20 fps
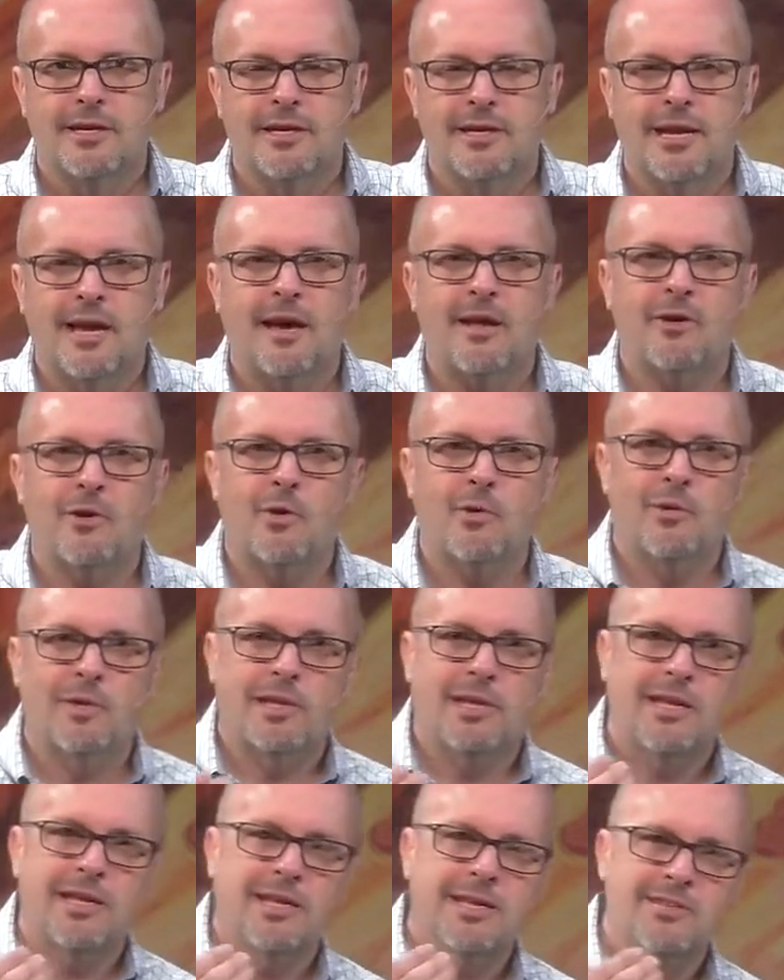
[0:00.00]
not
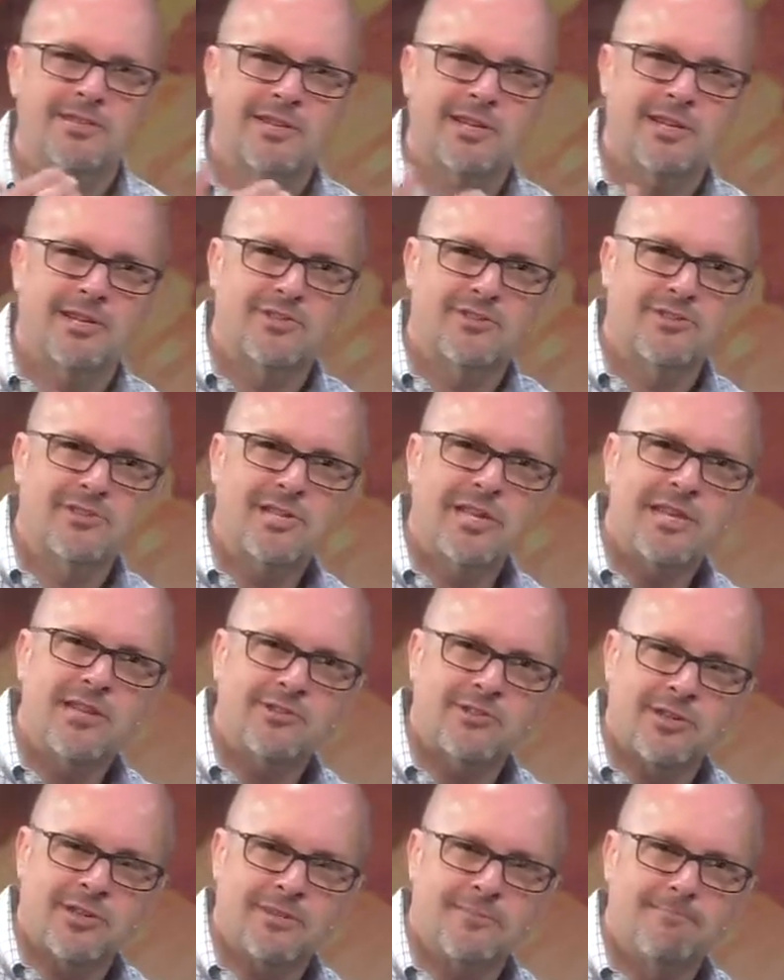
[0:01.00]
only is it in
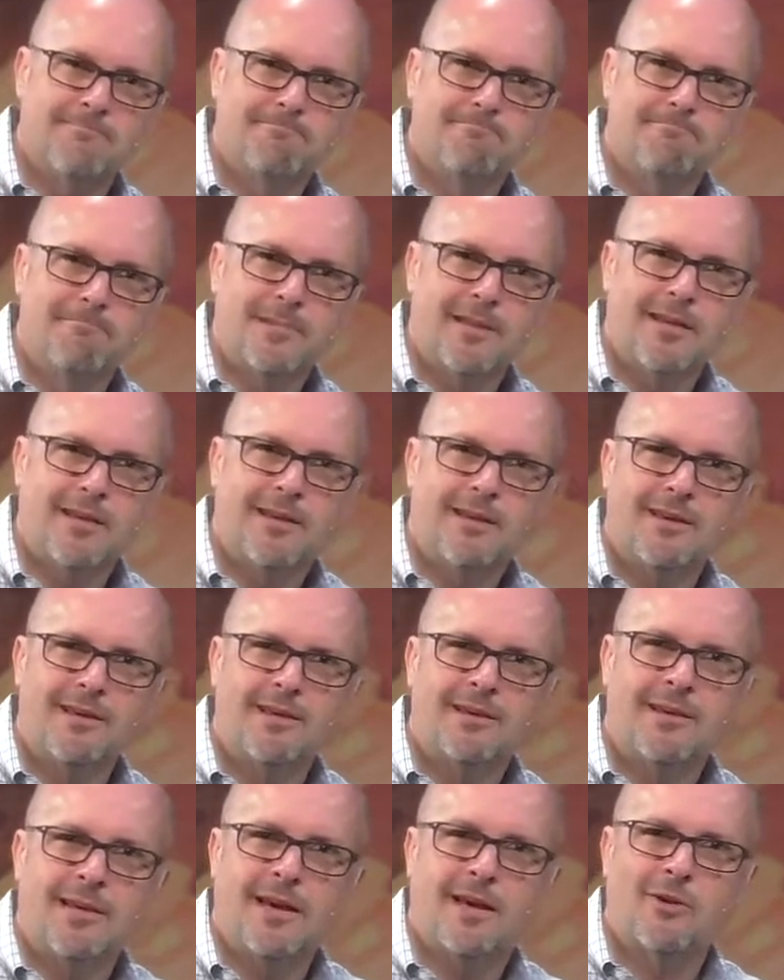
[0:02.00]
season,
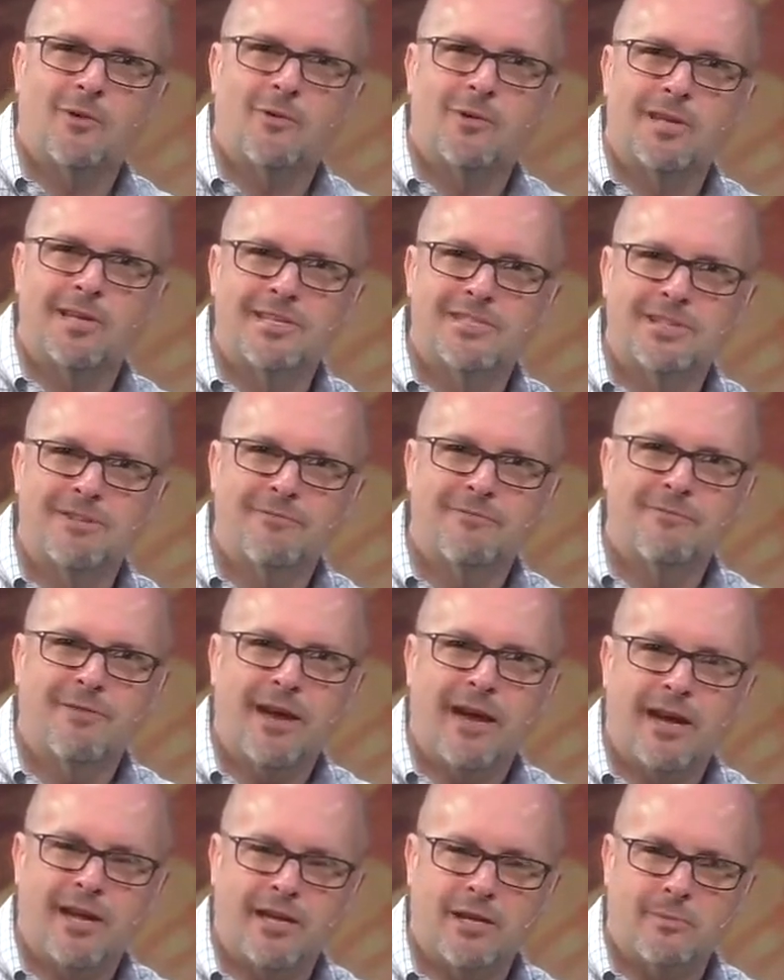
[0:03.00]
not only is it
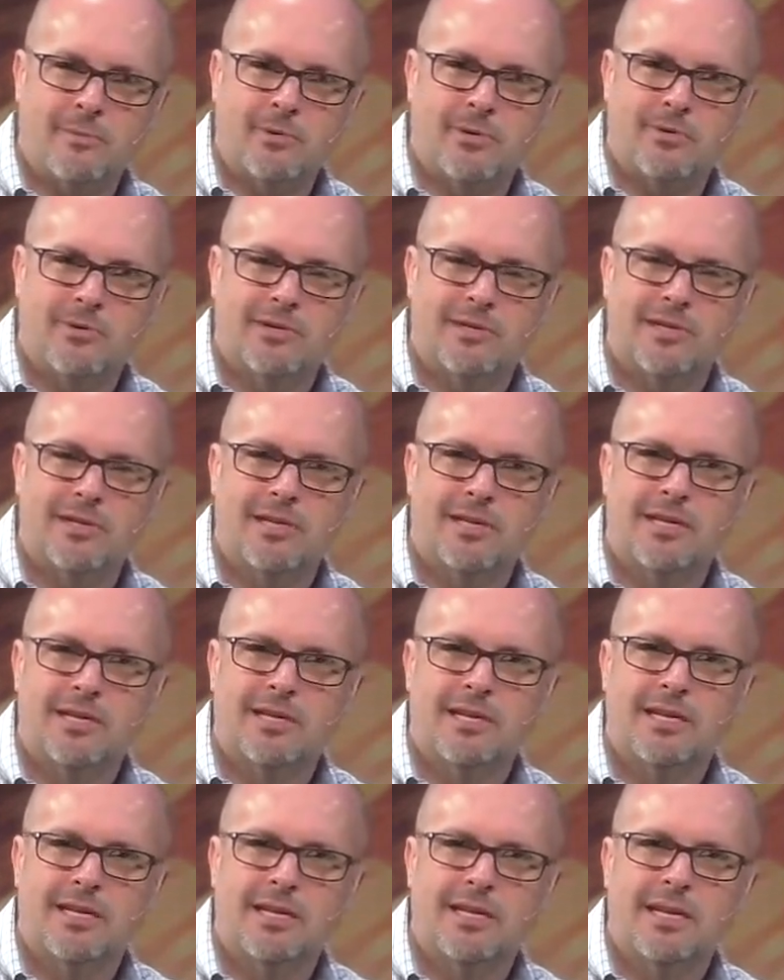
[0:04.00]
valuable,
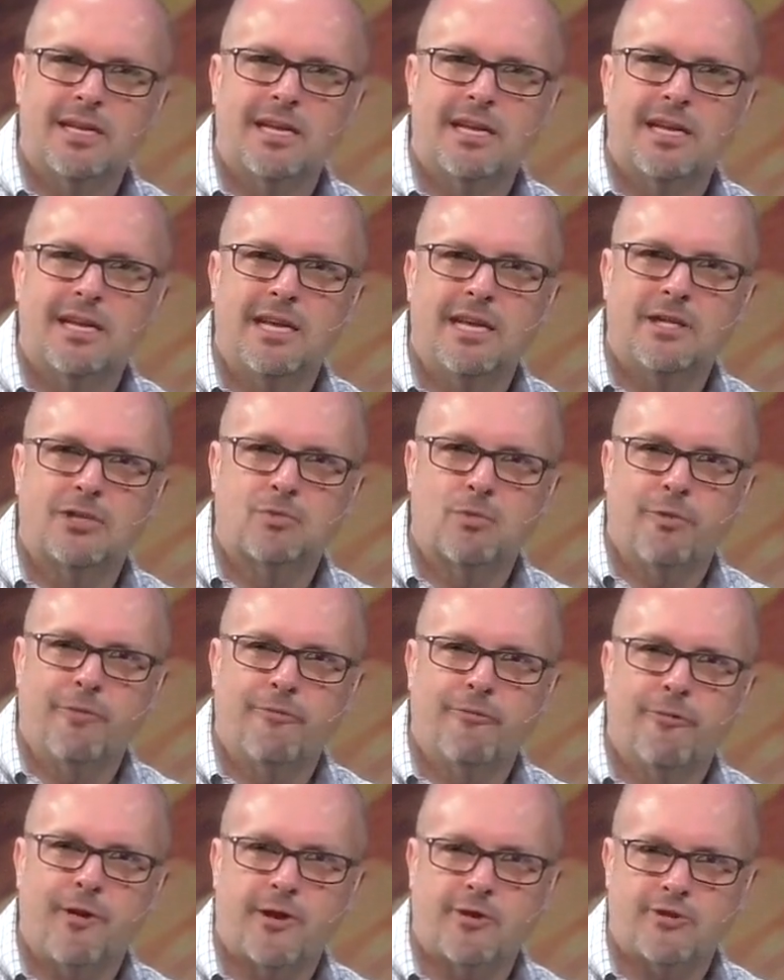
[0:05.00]
it's
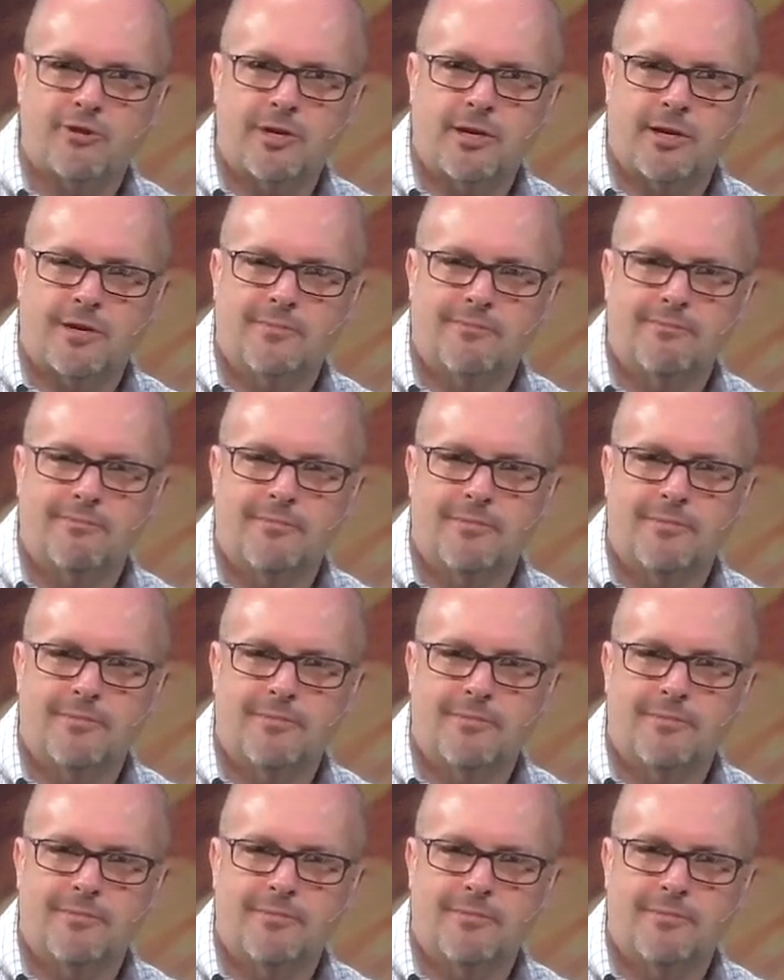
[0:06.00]
refreshing.